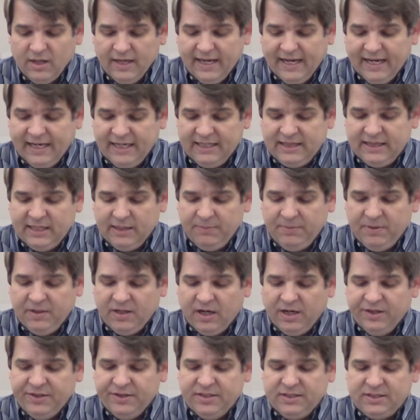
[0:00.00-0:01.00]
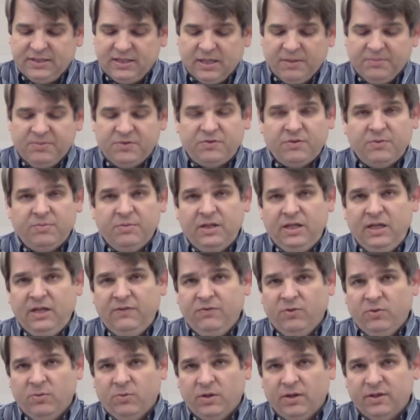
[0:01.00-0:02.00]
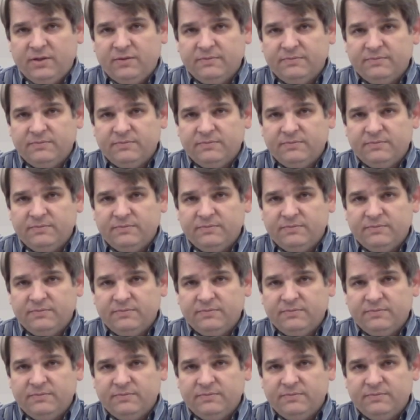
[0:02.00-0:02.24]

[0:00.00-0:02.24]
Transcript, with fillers: Anything beyond this comes from the evil one.